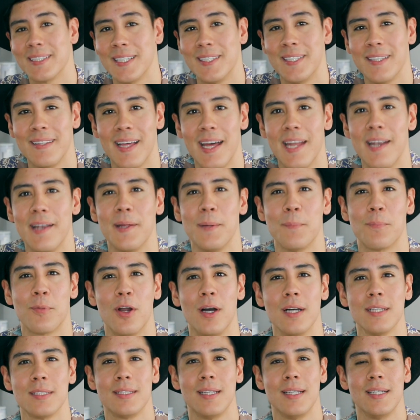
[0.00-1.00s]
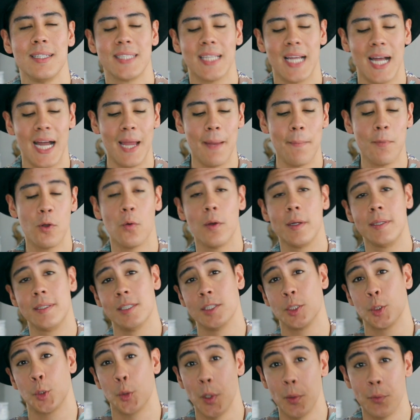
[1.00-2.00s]
get to the editing process. I am going
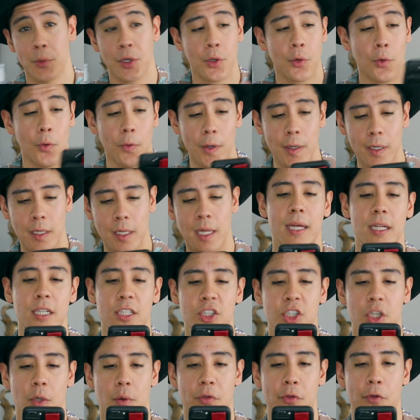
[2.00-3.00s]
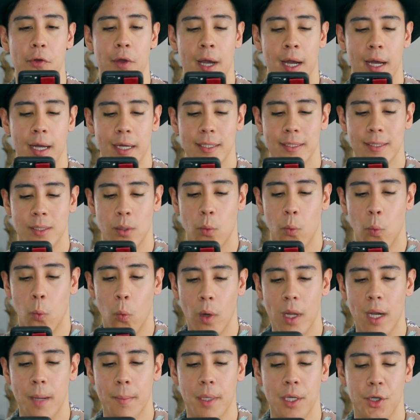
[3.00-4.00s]
to screen record and share with you guys
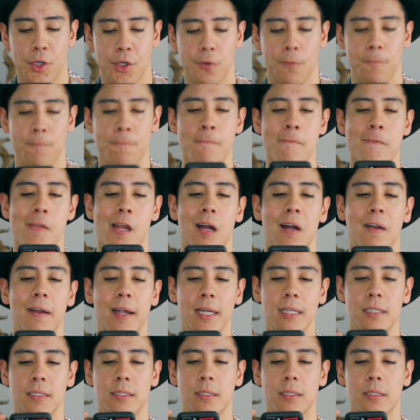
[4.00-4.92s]
what I'm gonna do. All right,